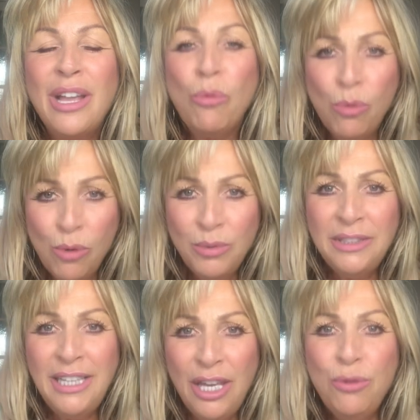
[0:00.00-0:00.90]
What will
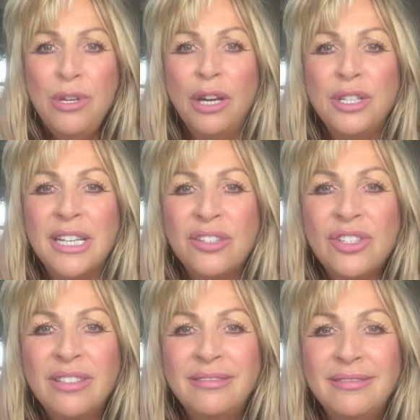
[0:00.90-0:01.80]
you
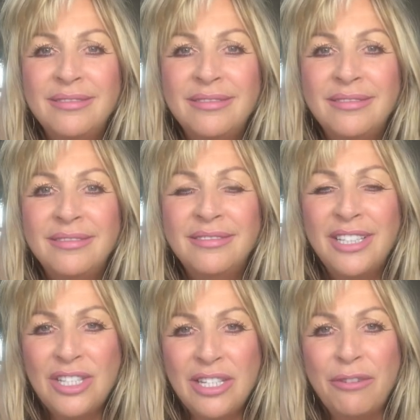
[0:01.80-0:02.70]
notice
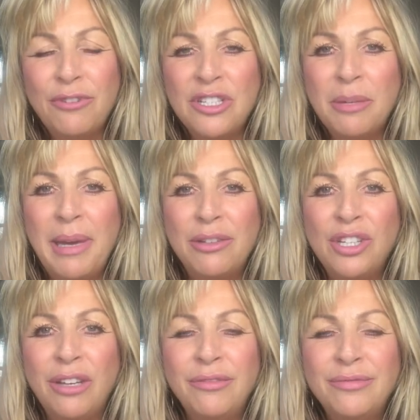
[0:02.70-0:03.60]
that's different about
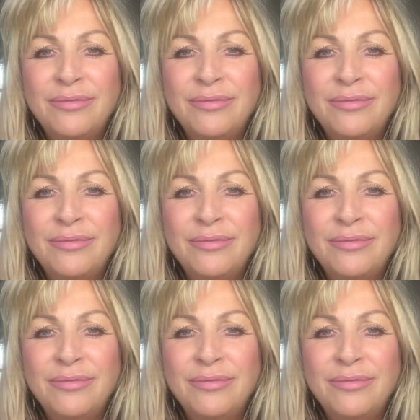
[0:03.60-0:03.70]
you?